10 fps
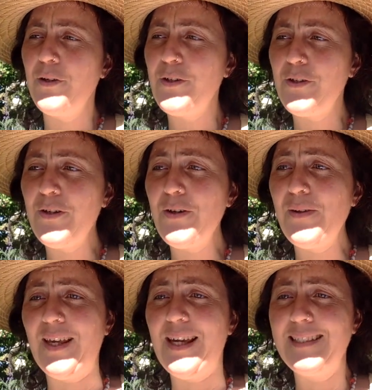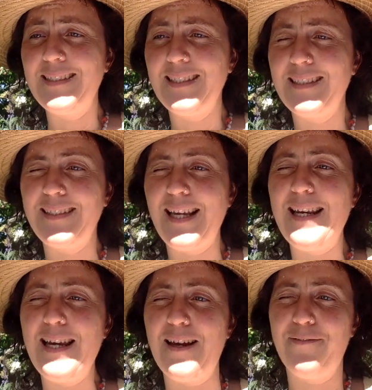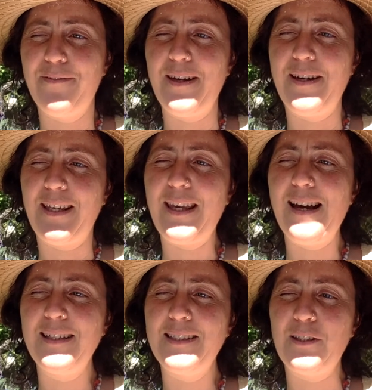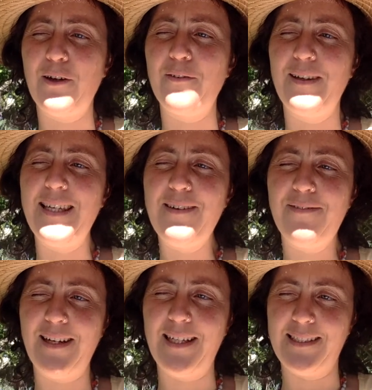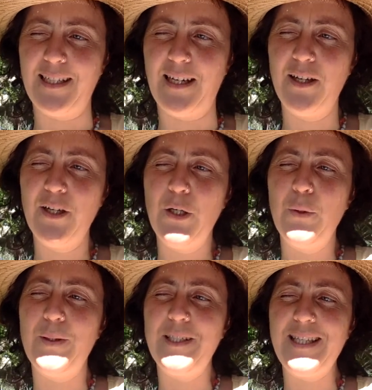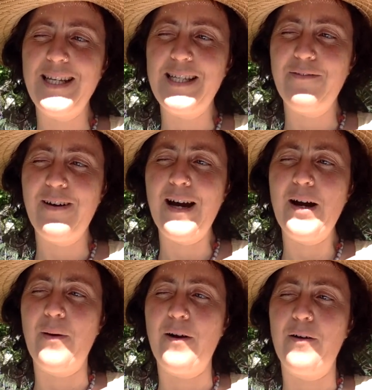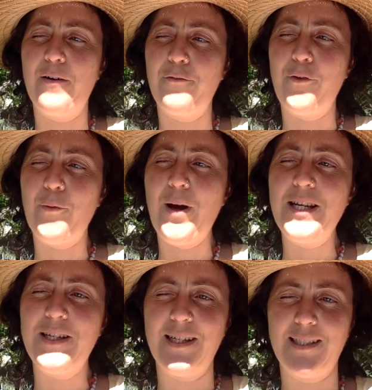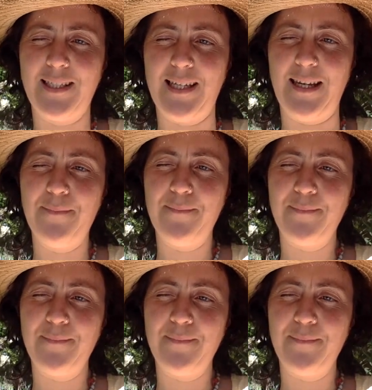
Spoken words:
To do this, they live in the cast-off leaf litter, which they devour voraciously.